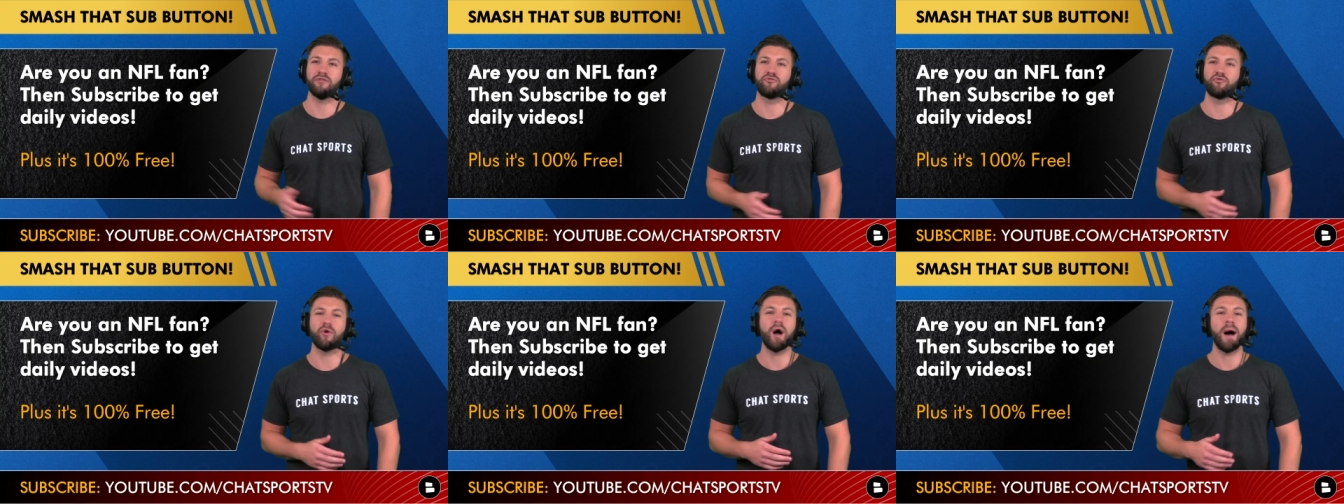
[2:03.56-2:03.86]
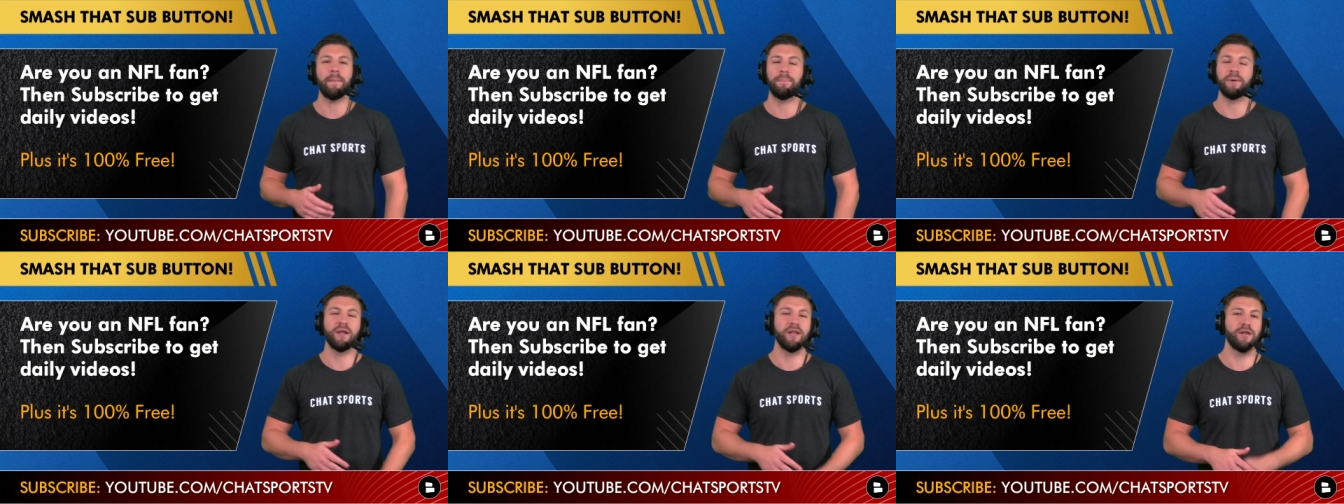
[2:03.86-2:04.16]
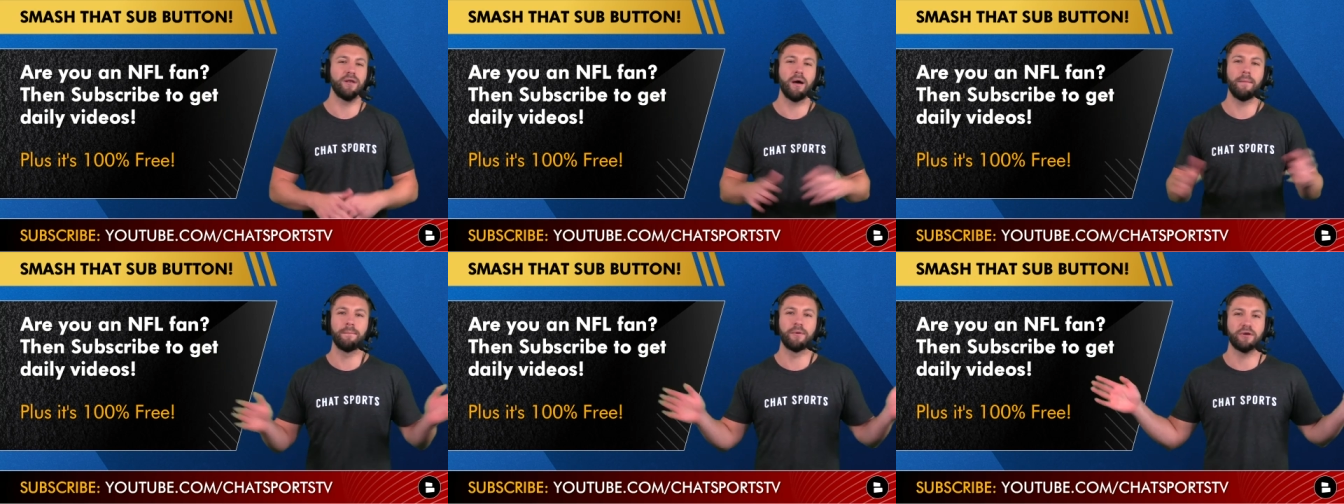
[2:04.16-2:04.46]
dropping a
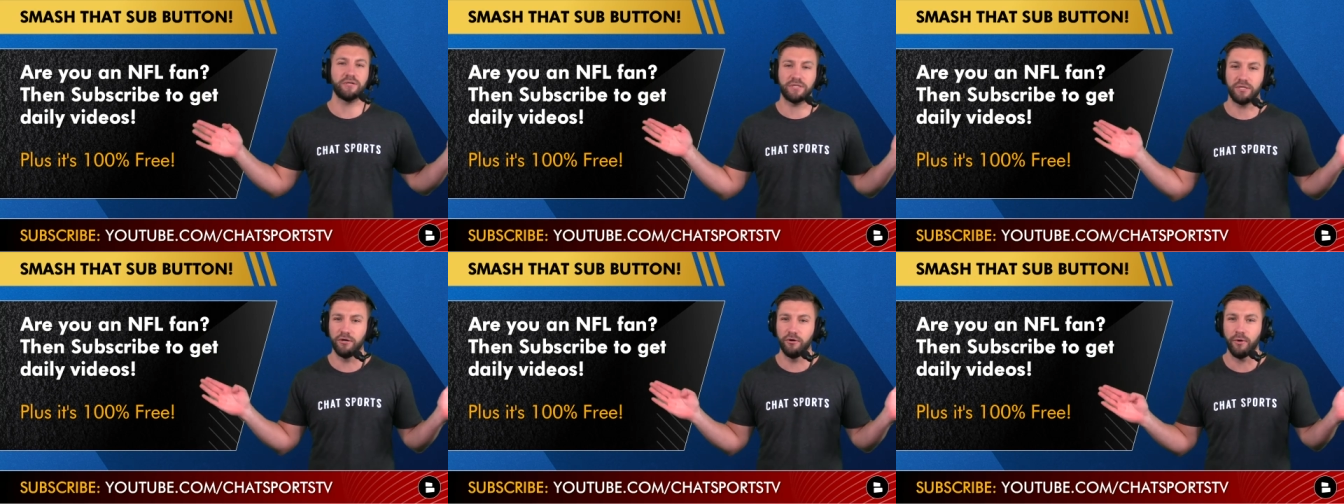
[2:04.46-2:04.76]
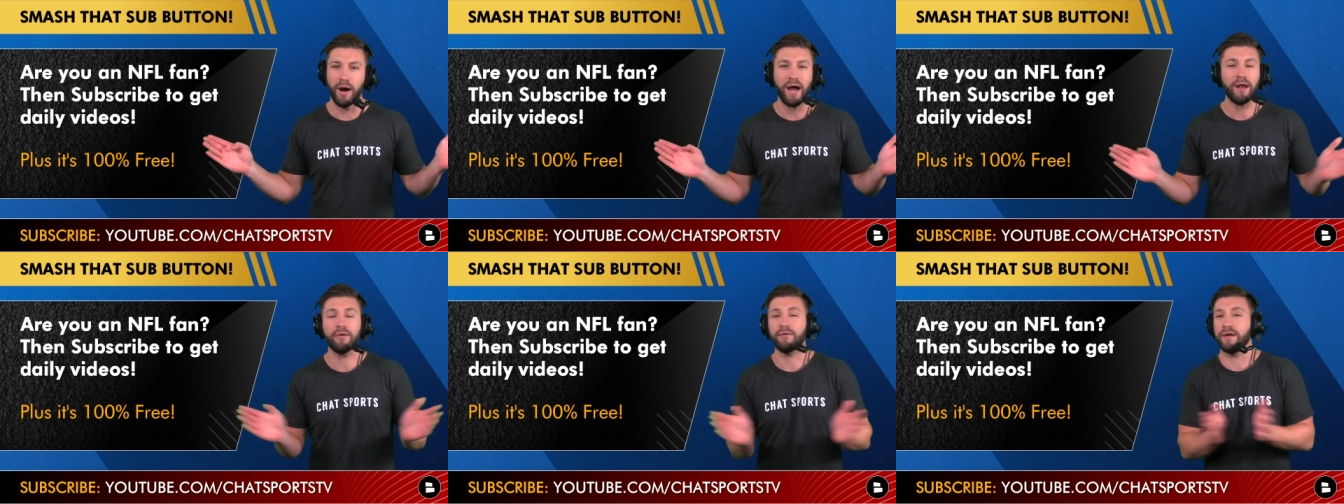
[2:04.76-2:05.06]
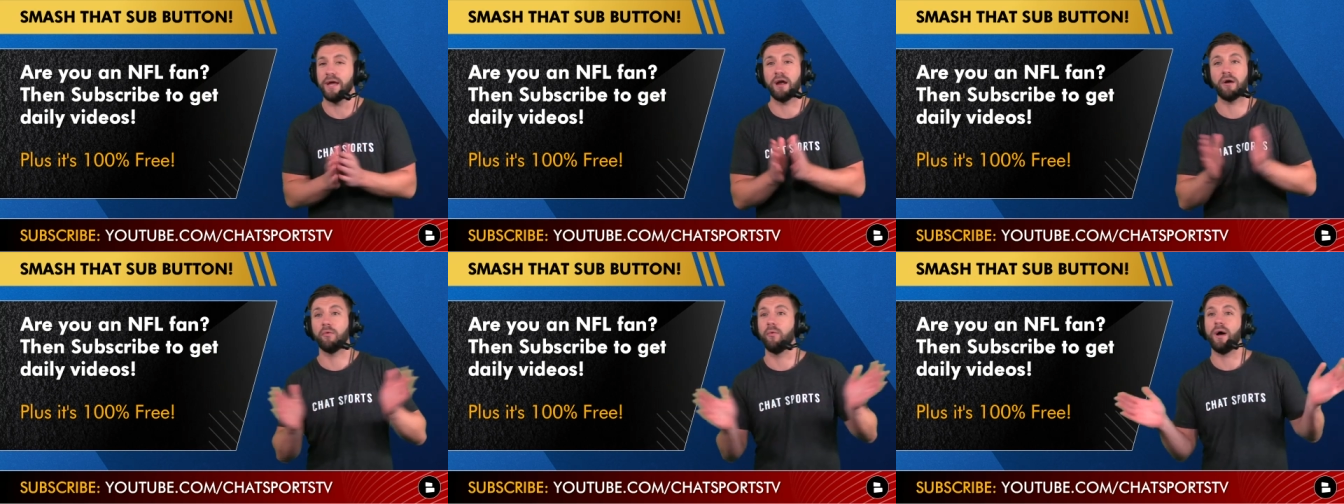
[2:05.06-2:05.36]
number two, I don't
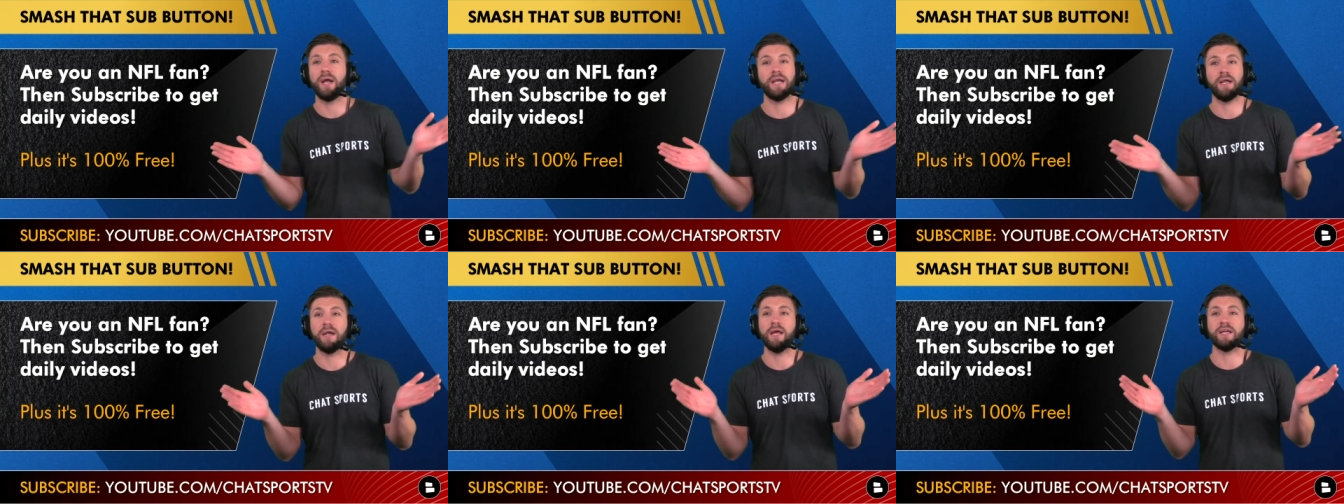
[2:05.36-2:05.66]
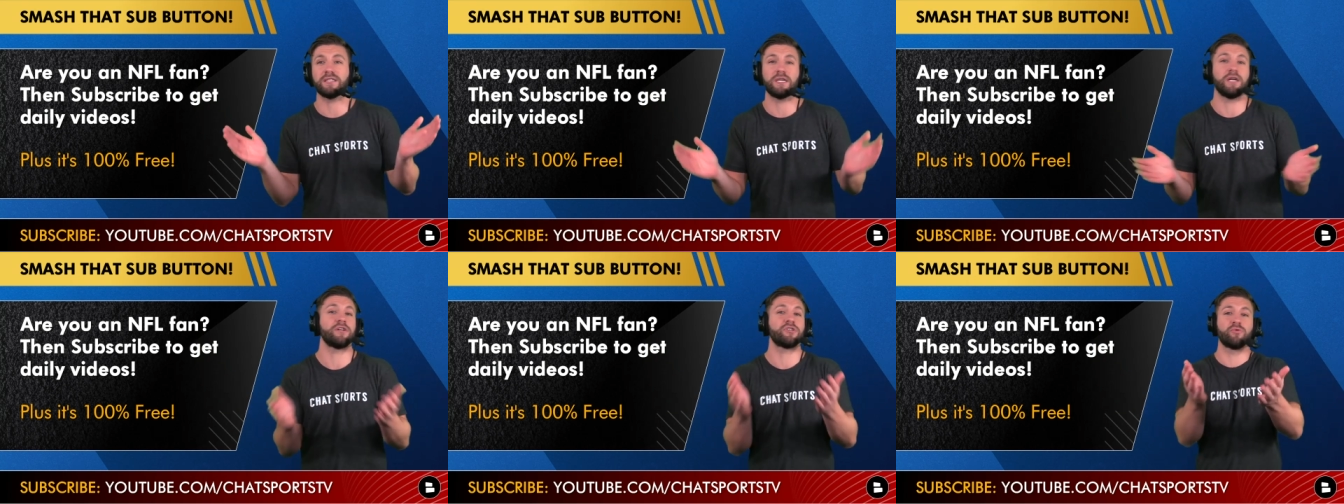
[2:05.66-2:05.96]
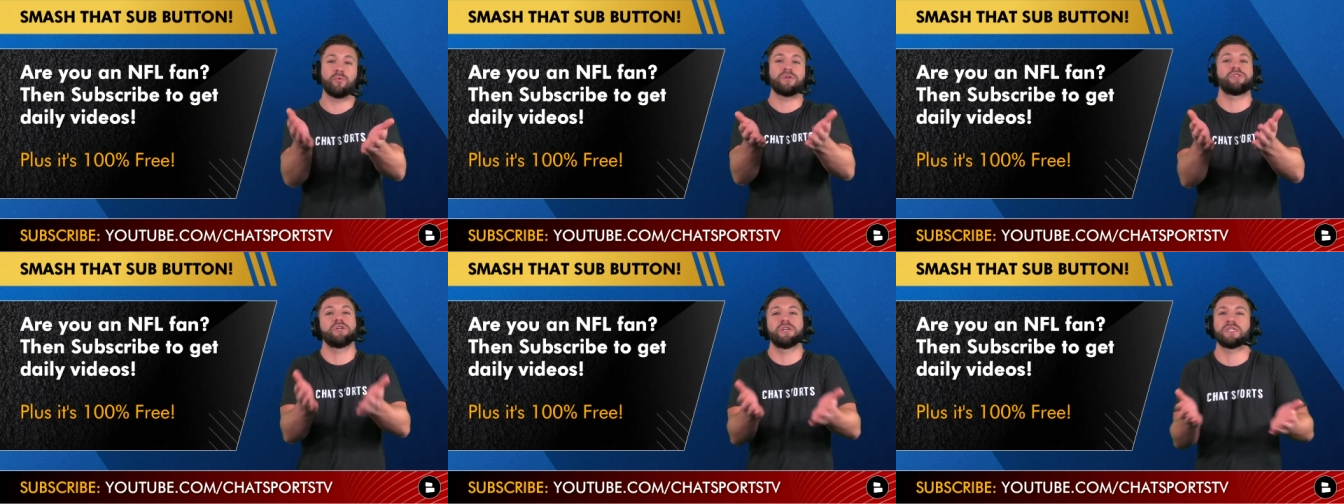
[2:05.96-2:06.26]
care when it is. I just
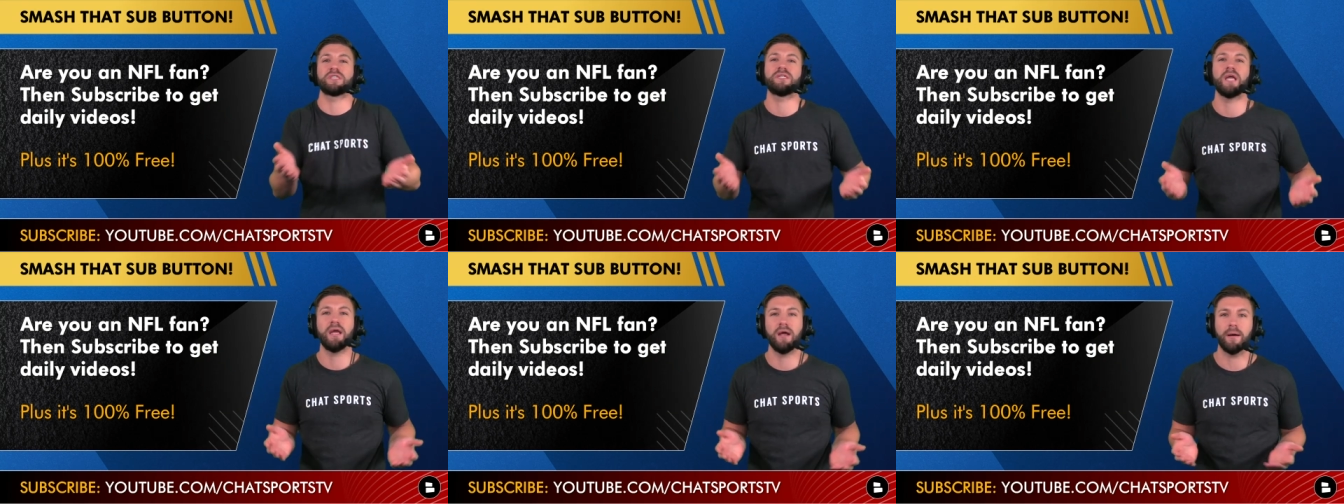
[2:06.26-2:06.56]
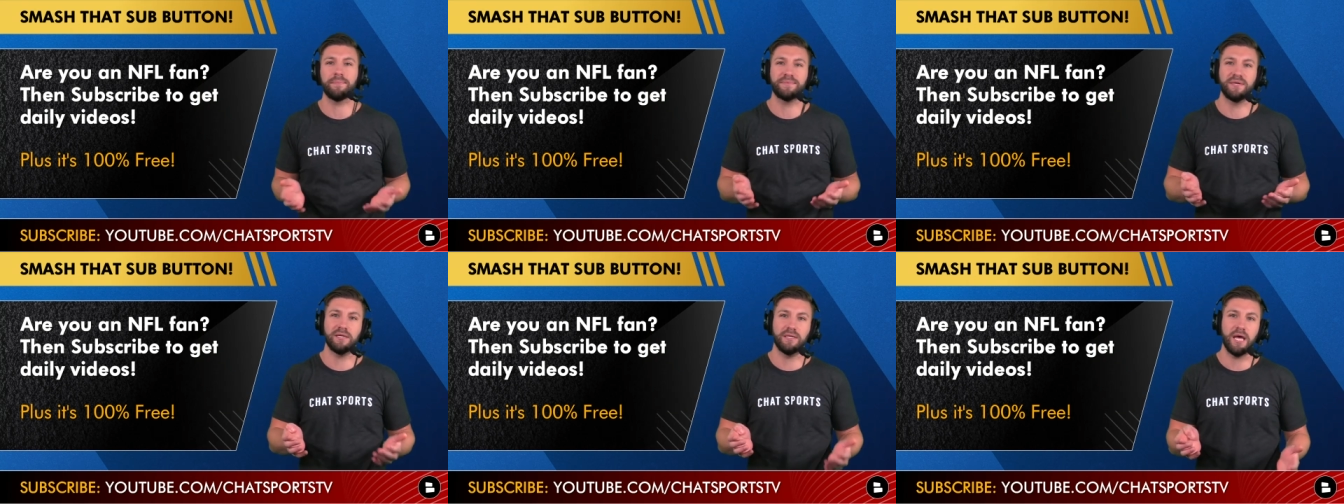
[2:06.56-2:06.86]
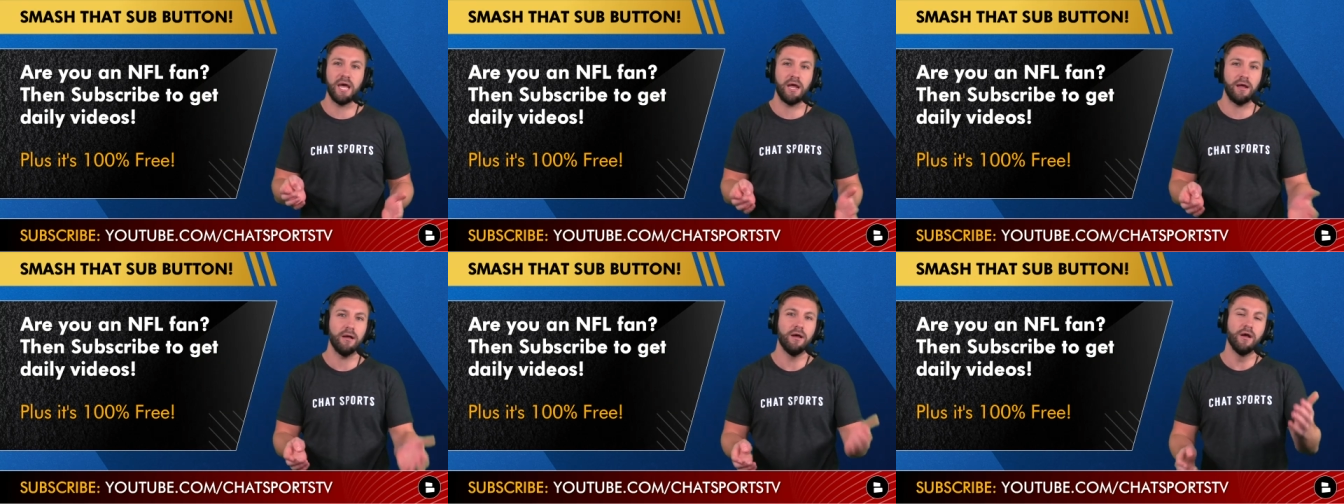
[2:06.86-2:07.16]
want you to stay up to
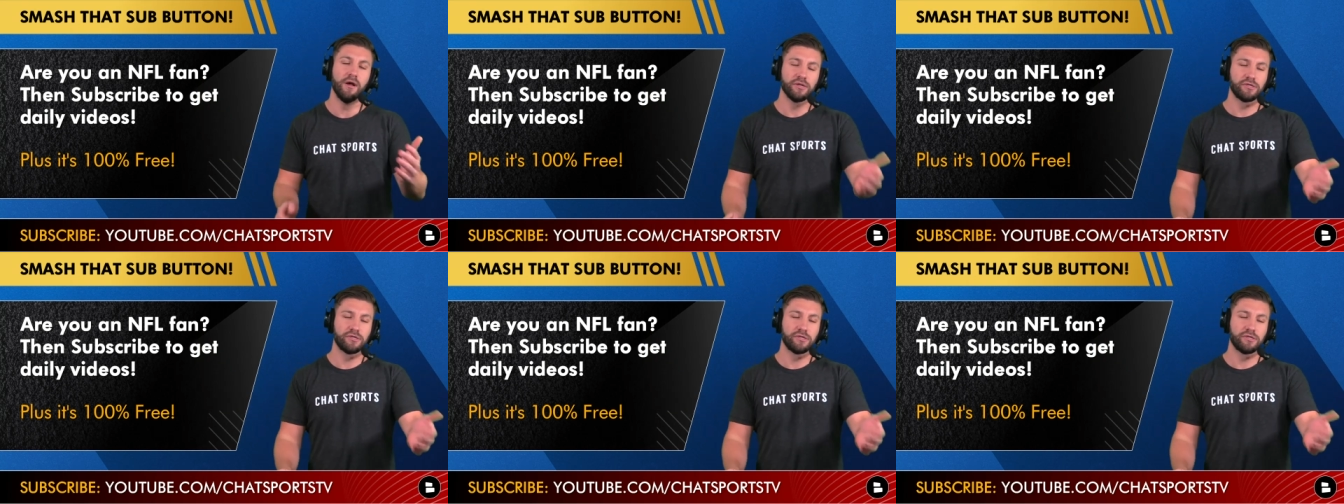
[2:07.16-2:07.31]
date.